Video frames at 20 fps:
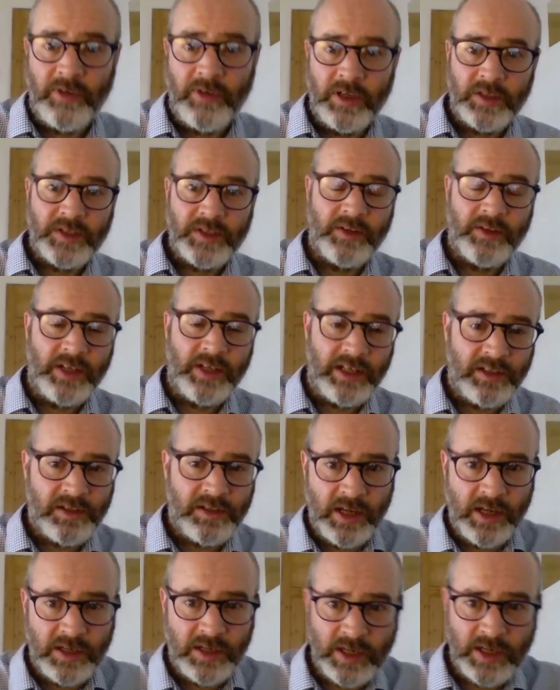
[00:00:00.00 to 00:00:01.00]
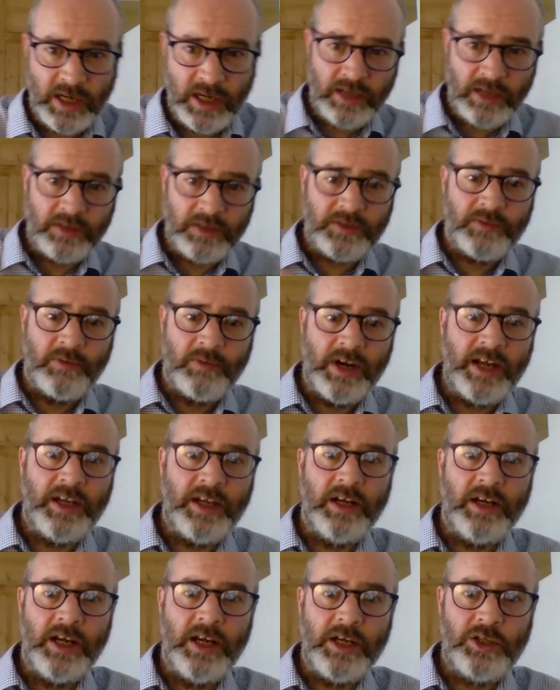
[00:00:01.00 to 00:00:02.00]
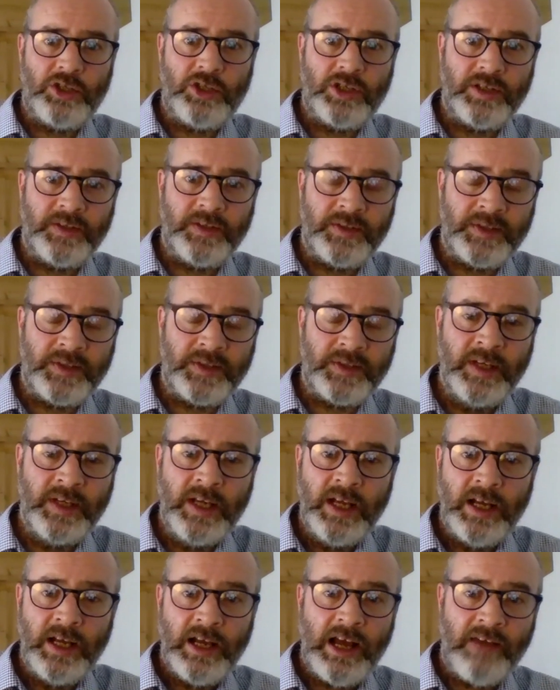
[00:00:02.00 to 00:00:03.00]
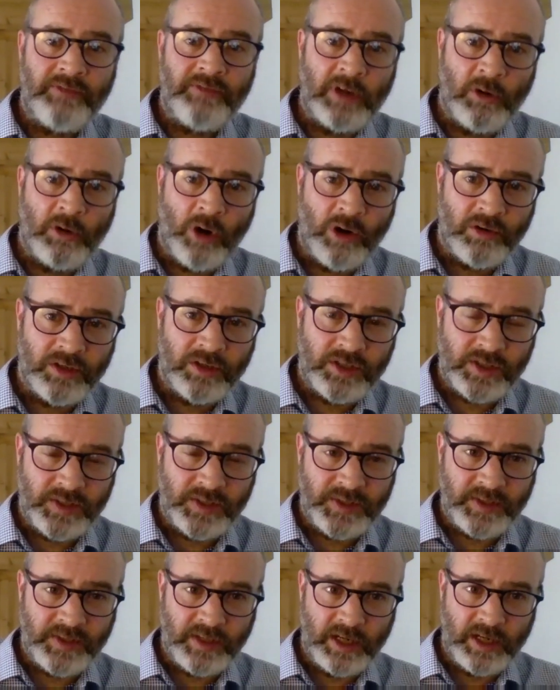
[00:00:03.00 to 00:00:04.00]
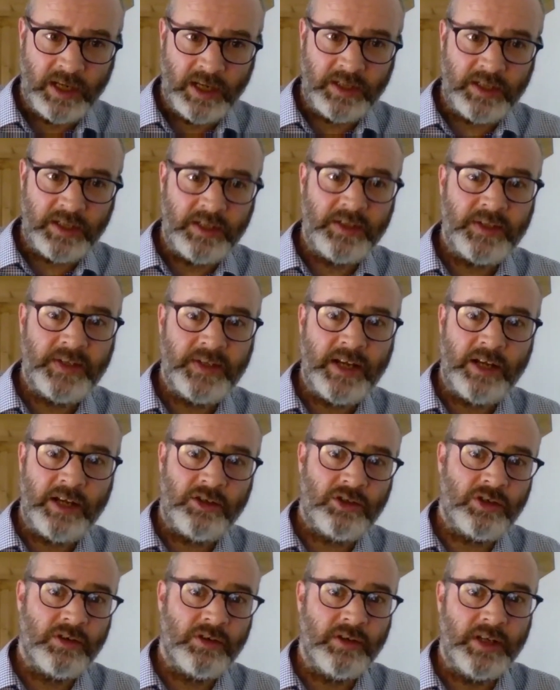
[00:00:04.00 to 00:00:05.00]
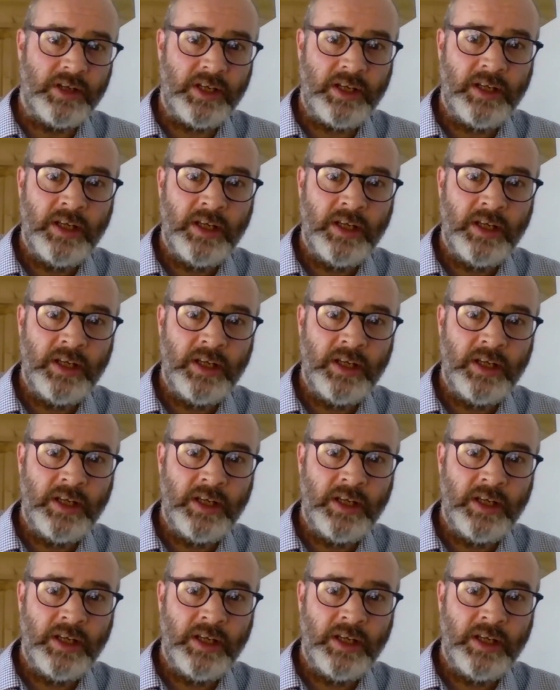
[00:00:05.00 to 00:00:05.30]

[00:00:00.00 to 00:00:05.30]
So the international health regulations have their origins in the 19th century.